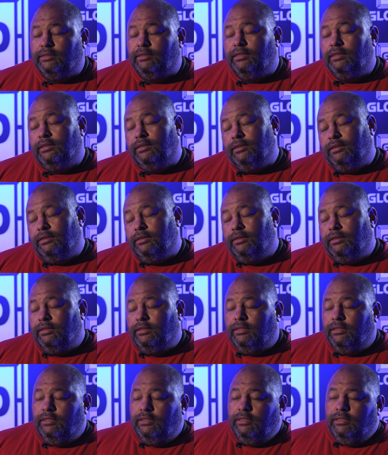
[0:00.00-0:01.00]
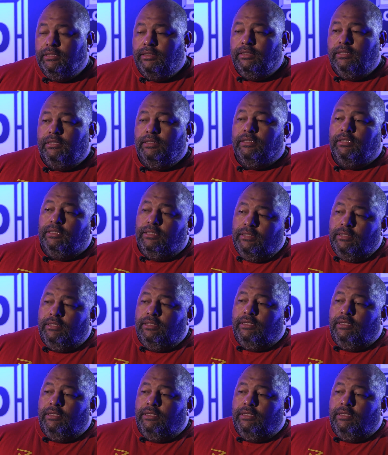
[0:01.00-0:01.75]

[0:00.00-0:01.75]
(no one is talking)